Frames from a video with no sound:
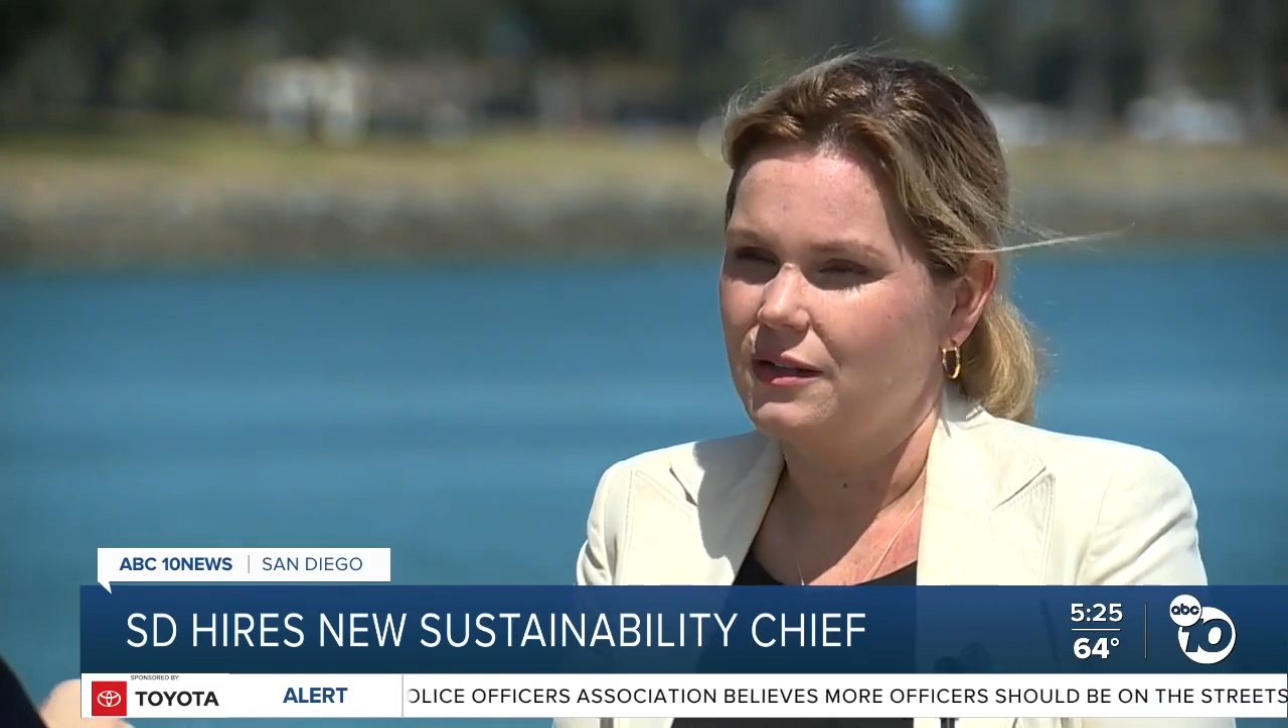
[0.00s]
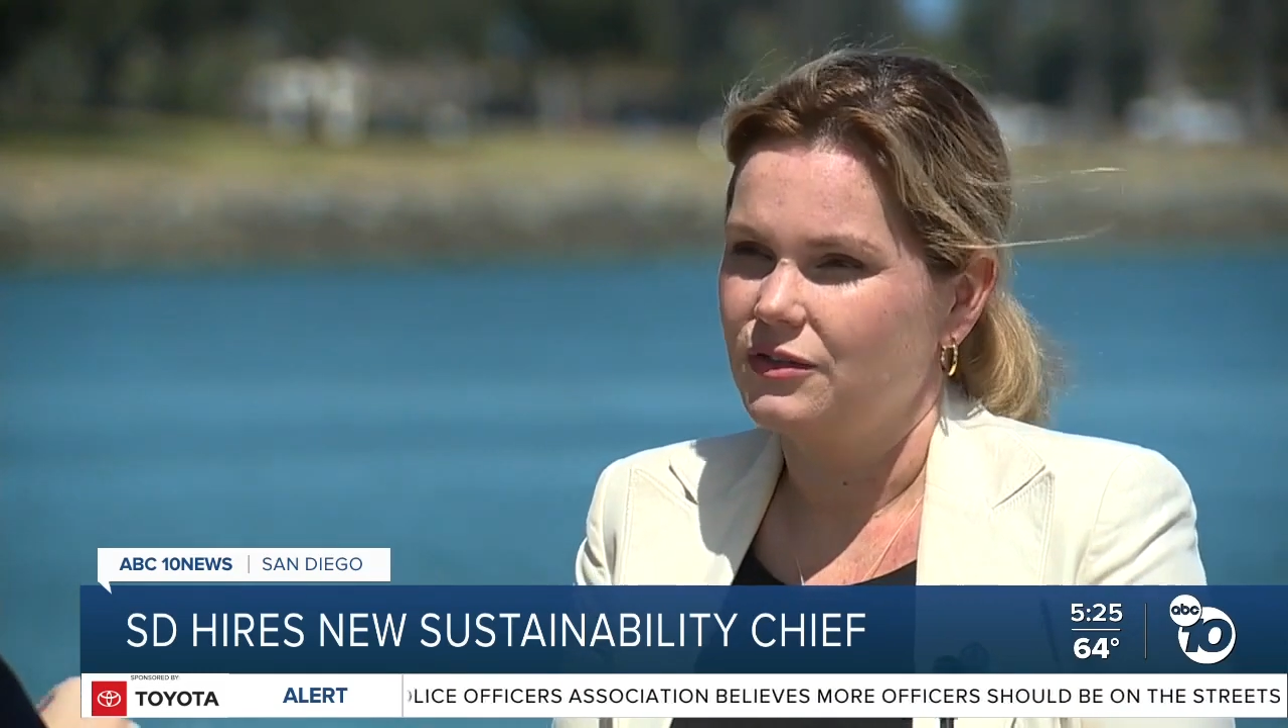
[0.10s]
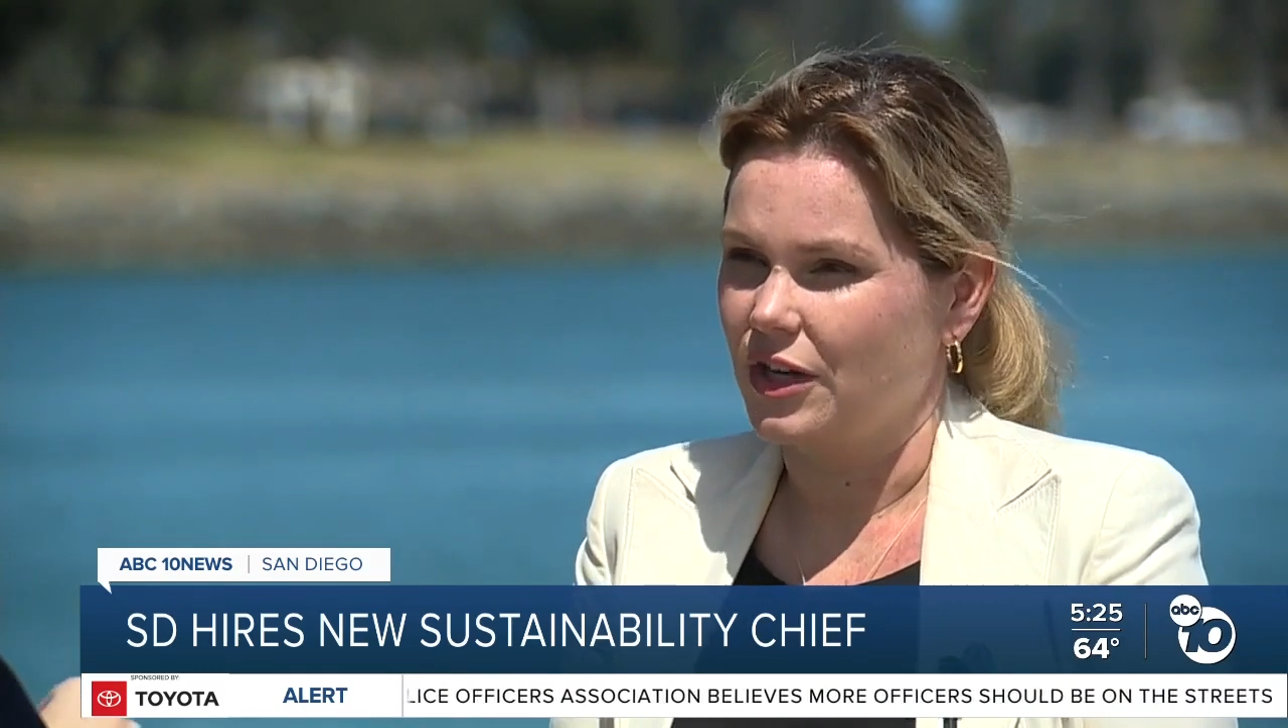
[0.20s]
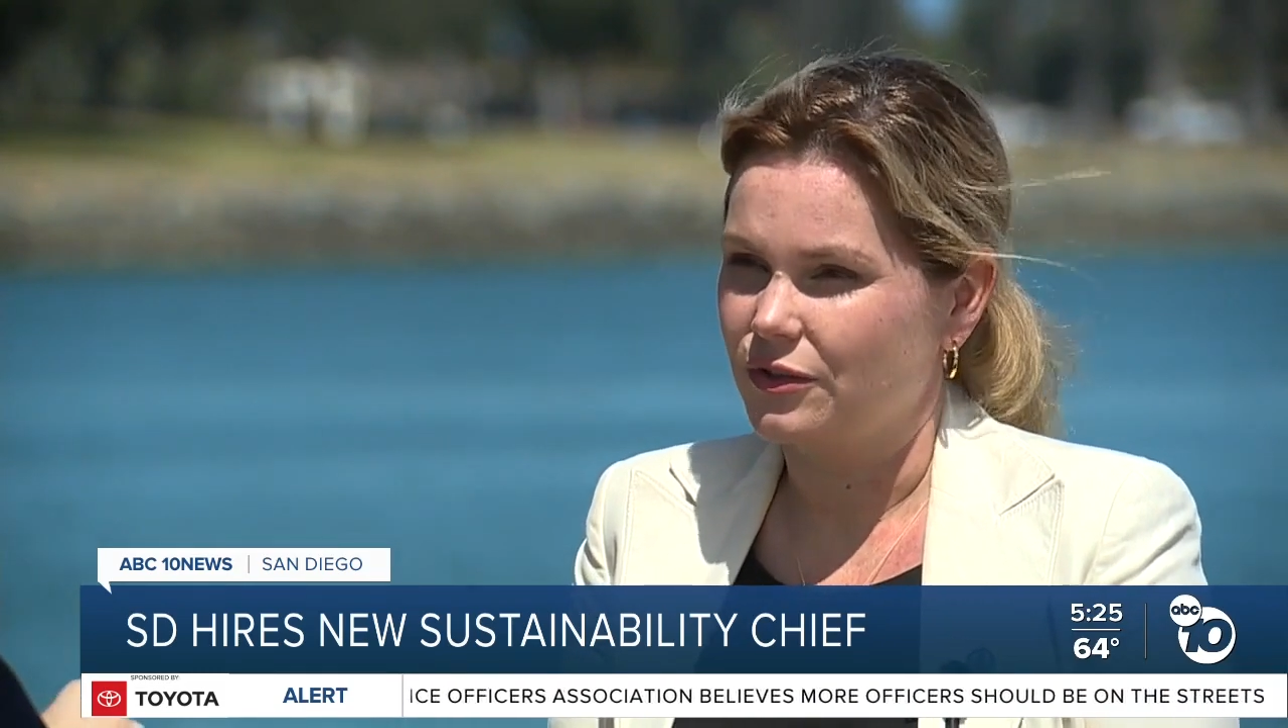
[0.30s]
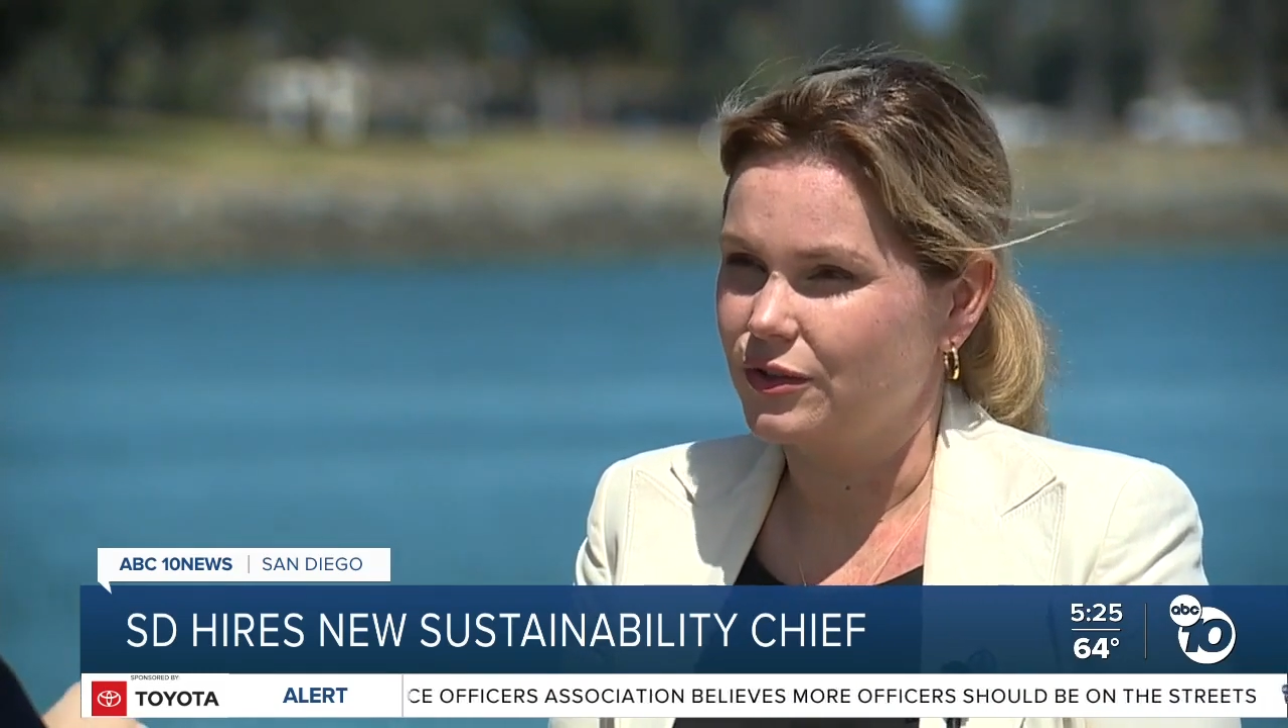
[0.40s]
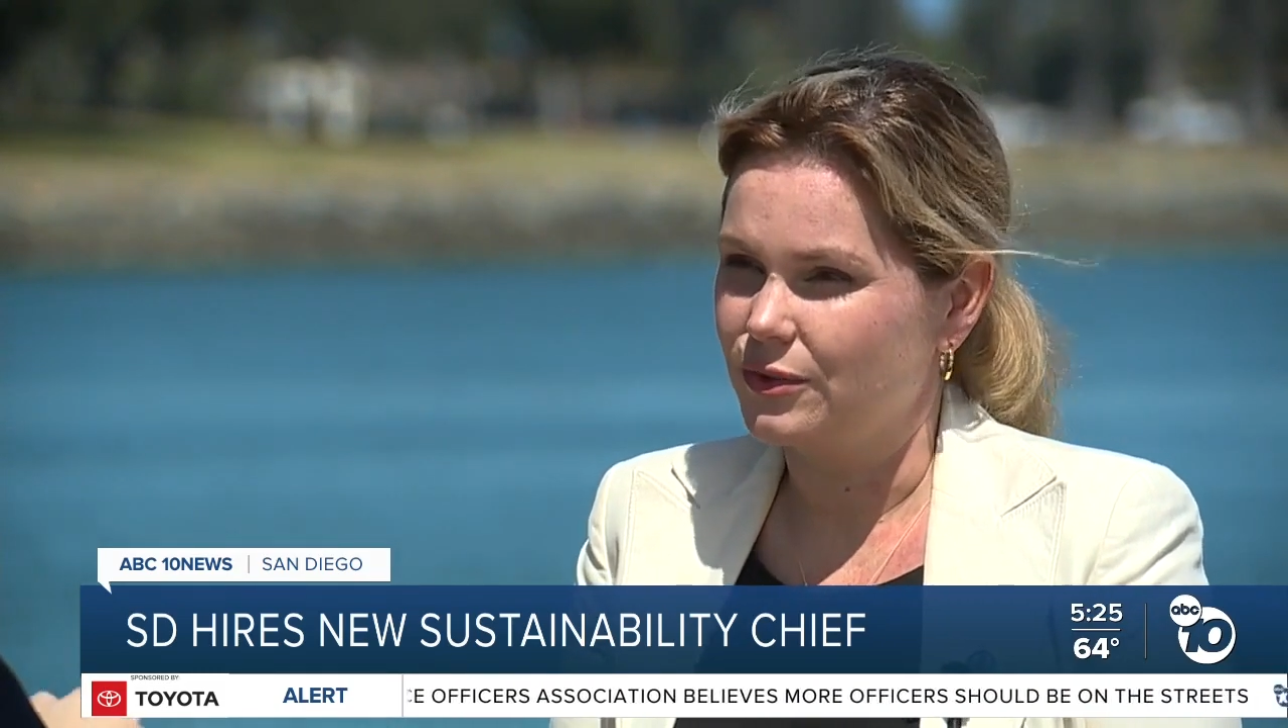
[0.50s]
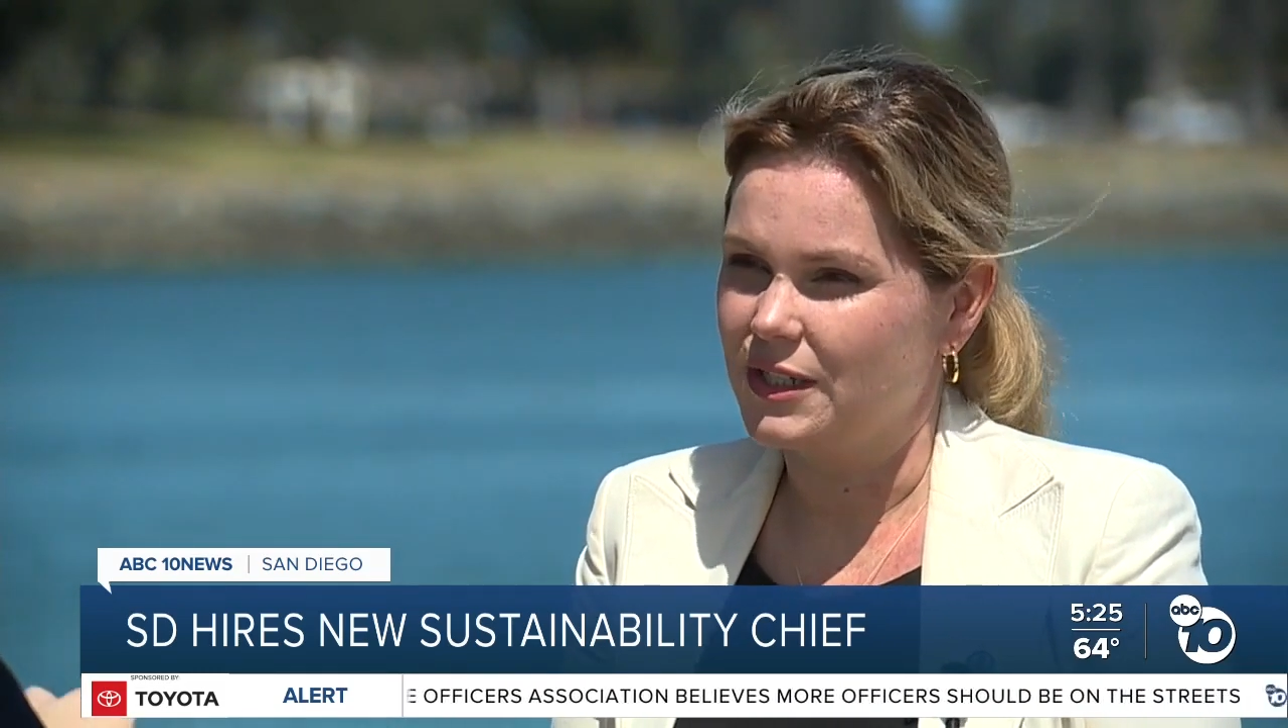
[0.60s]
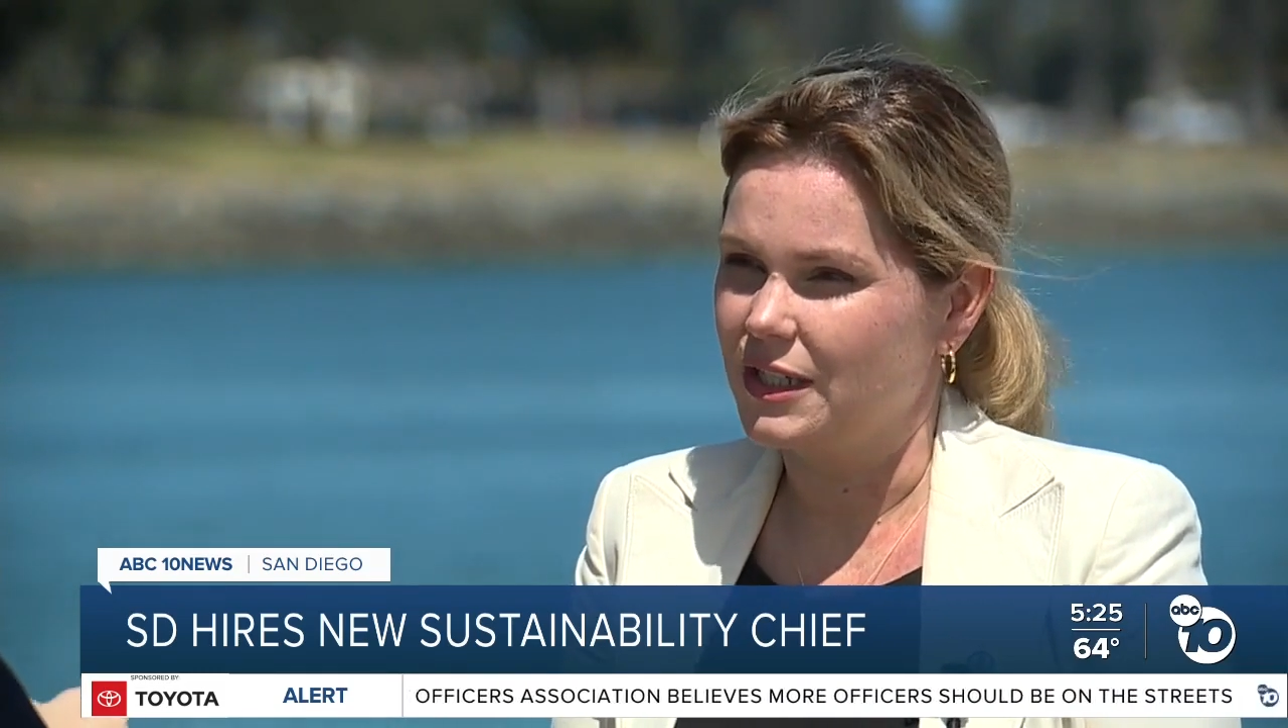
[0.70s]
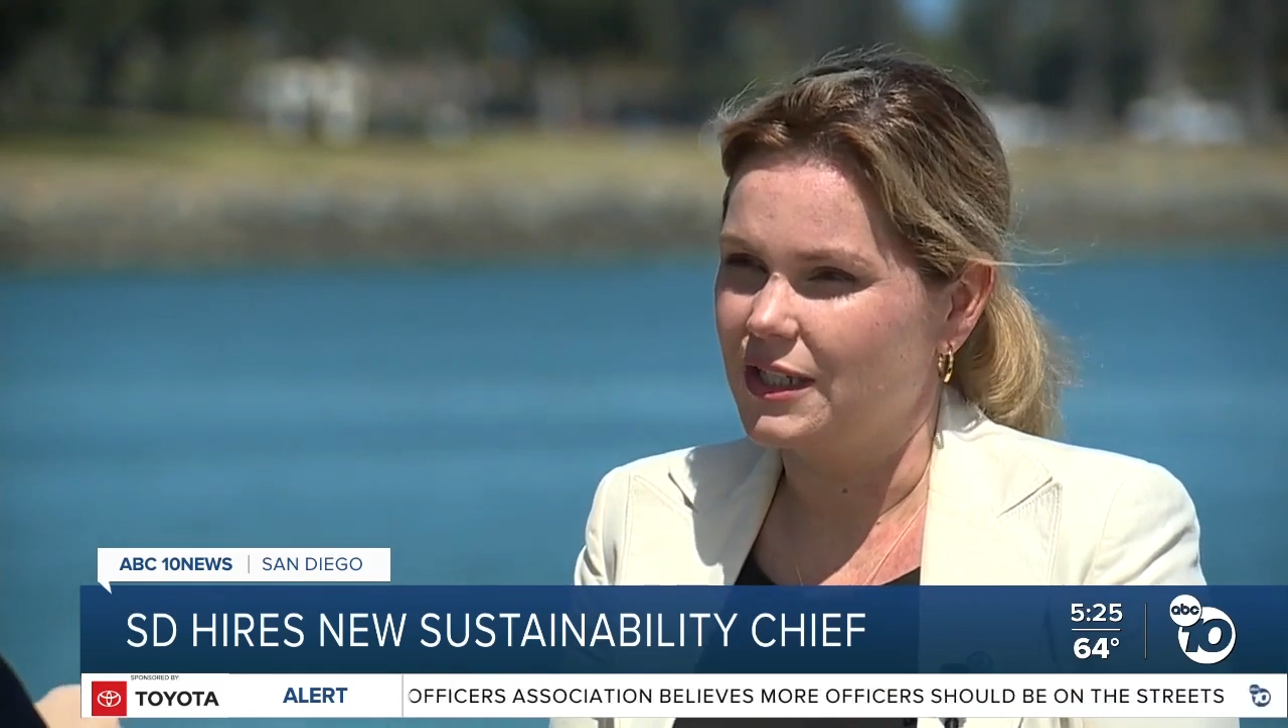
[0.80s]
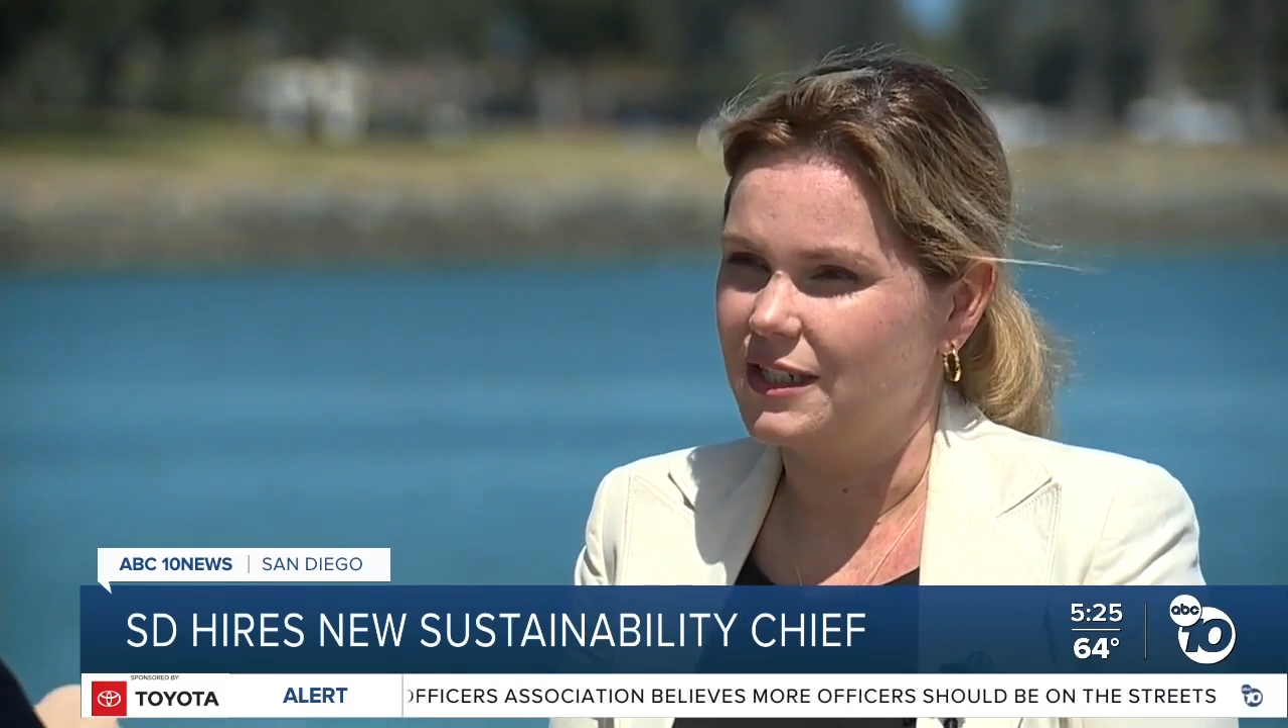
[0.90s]
general
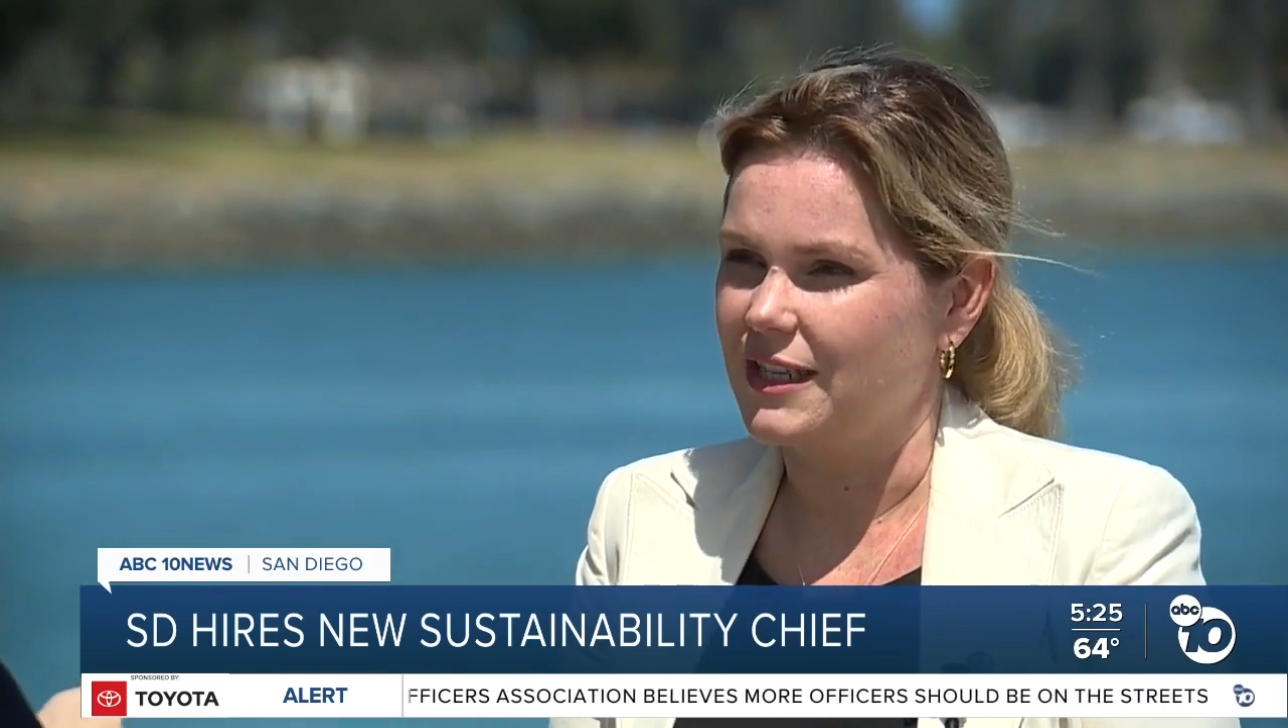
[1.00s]
utilities,